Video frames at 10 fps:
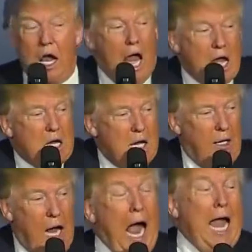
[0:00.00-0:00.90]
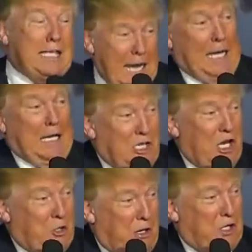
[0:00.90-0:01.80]
Hey, I take his
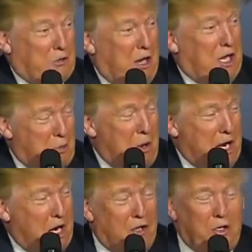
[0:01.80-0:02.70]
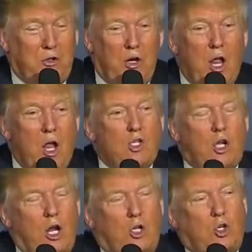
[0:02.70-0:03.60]
interest rate. You want to know the truth.
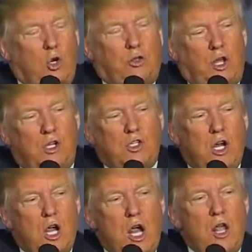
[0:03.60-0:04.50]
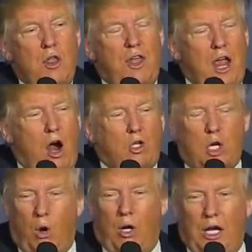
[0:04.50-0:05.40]
So the truth is, they are
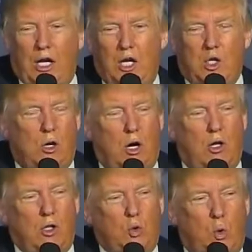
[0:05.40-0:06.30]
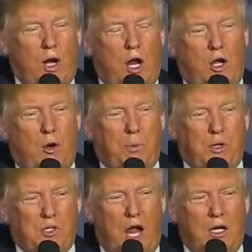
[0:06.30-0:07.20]
totally controlled
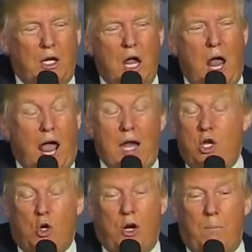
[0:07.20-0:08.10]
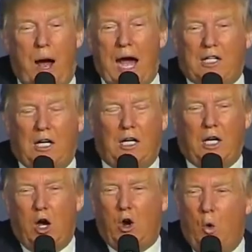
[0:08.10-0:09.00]
100%, and you can practically
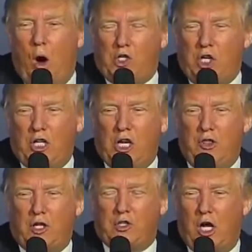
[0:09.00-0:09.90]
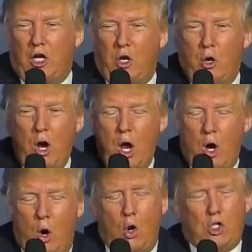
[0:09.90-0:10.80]
go to Washington. They'll tell you,
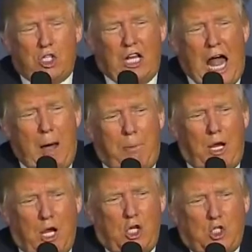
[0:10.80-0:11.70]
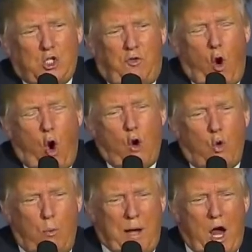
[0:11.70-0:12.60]
who's the lobbyist for
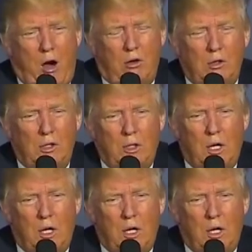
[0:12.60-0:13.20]
Rubio?